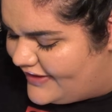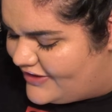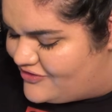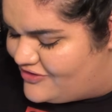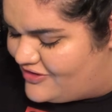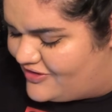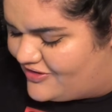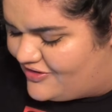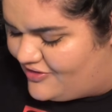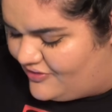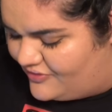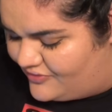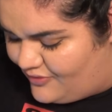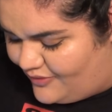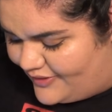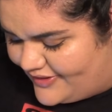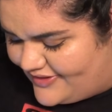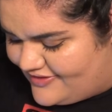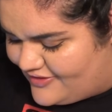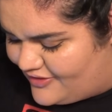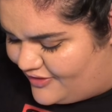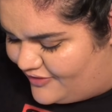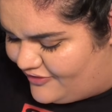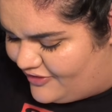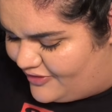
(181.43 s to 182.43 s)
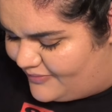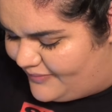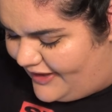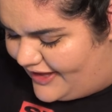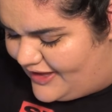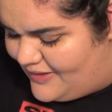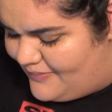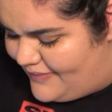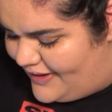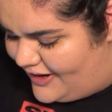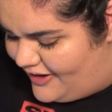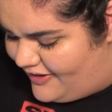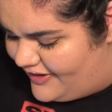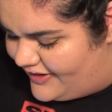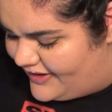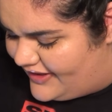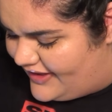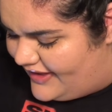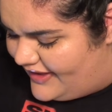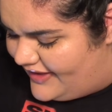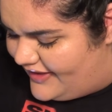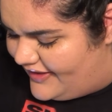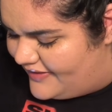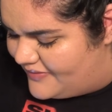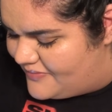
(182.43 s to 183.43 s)
it's just a voiceover by
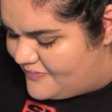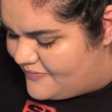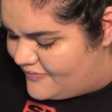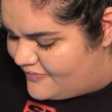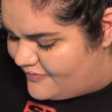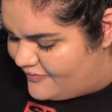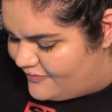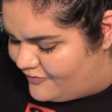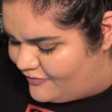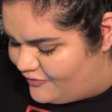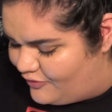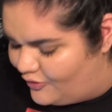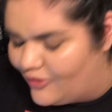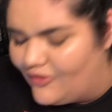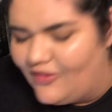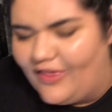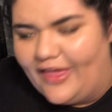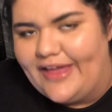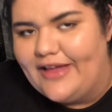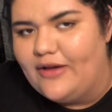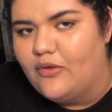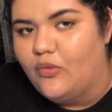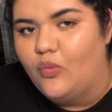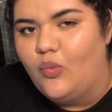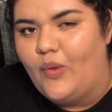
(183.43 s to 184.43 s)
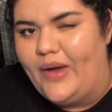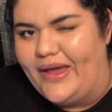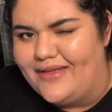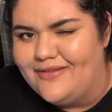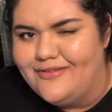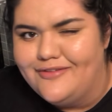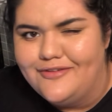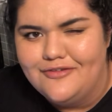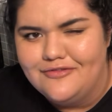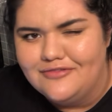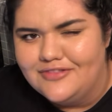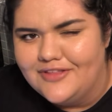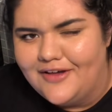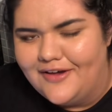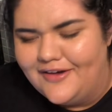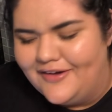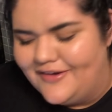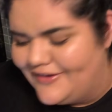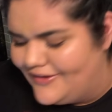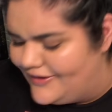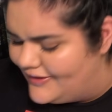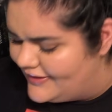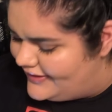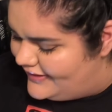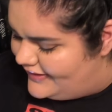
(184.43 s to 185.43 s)
America for like way too
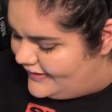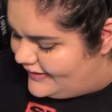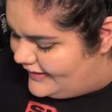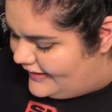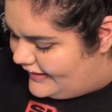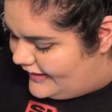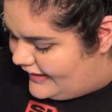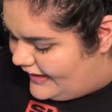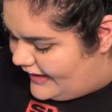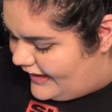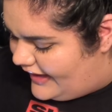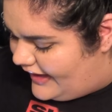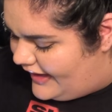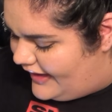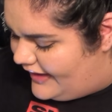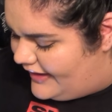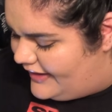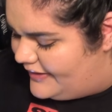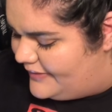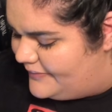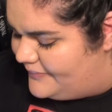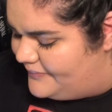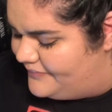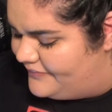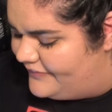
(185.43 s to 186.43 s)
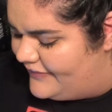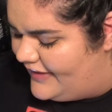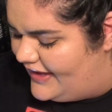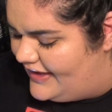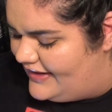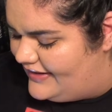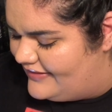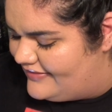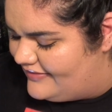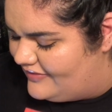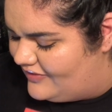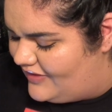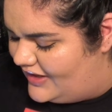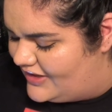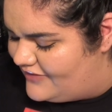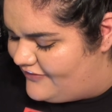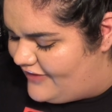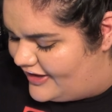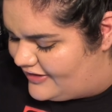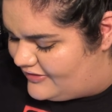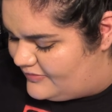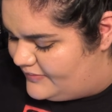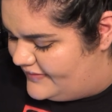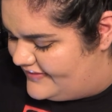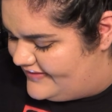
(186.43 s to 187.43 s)
long, um, and it's a lot of
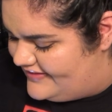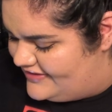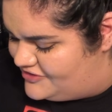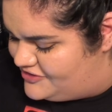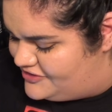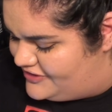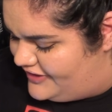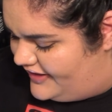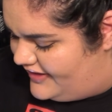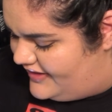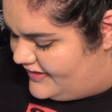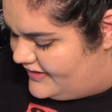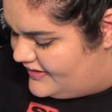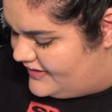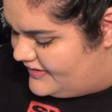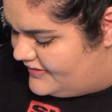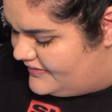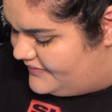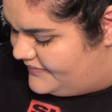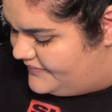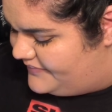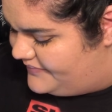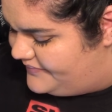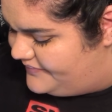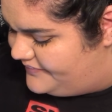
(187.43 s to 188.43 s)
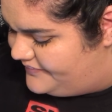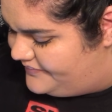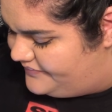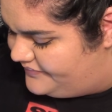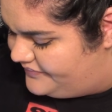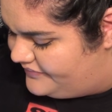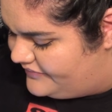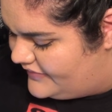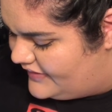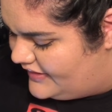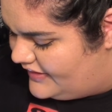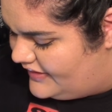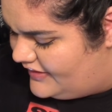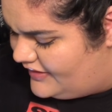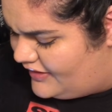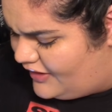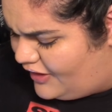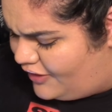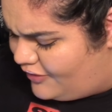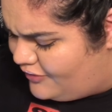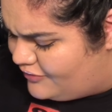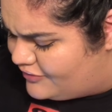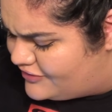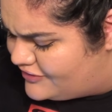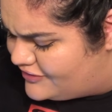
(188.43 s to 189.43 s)
exposition.
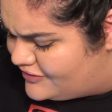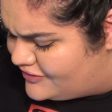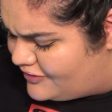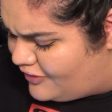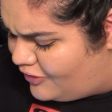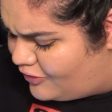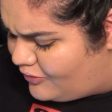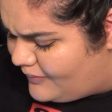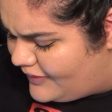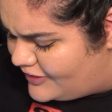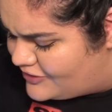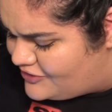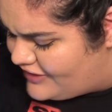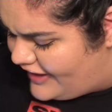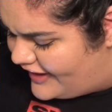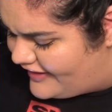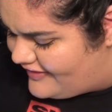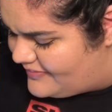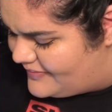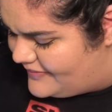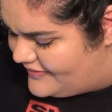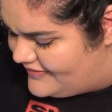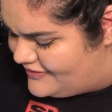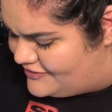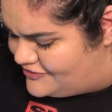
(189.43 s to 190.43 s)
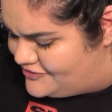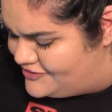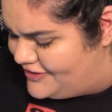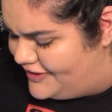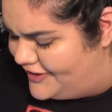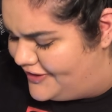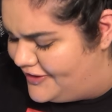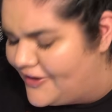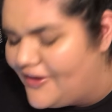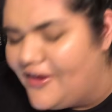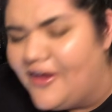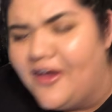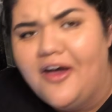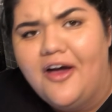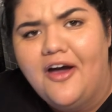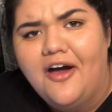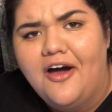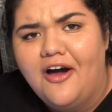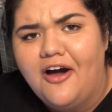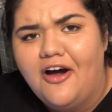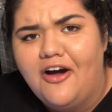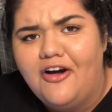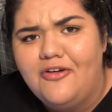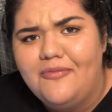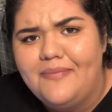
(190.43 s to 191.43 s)
Oh, so much exposition!
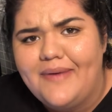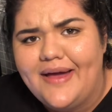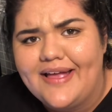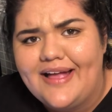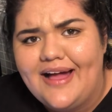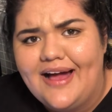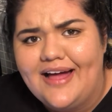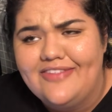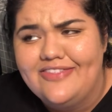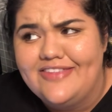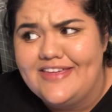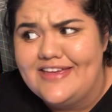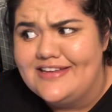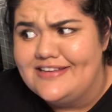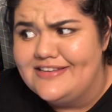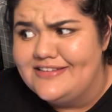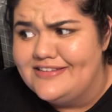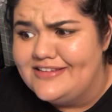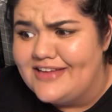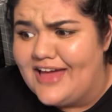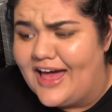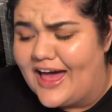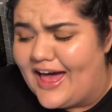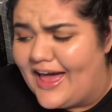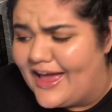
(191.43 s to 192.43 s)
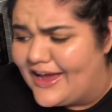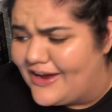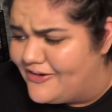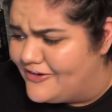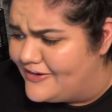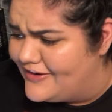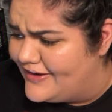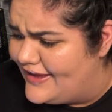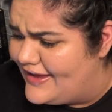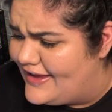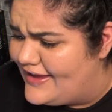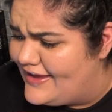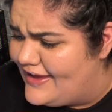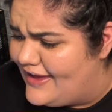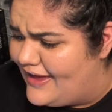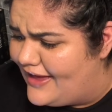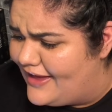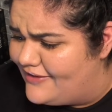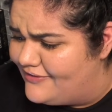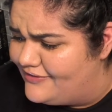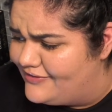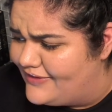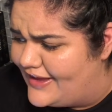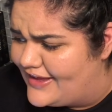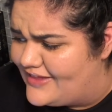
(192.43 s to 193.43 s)
Oh my god, the entirety
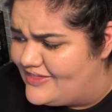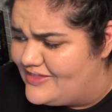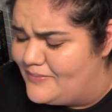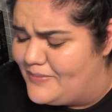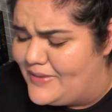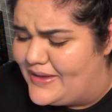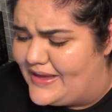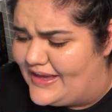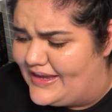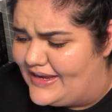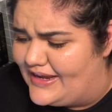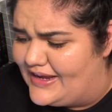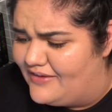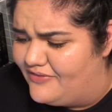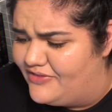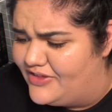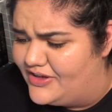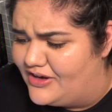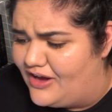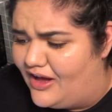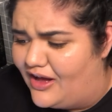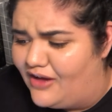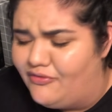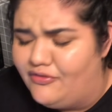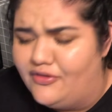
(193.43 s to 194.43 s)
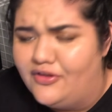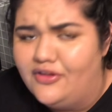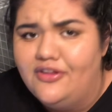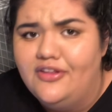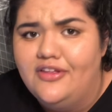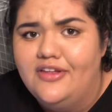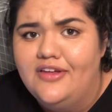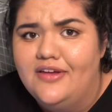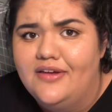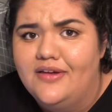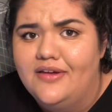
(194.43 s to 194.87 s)
of like the beginning of the novel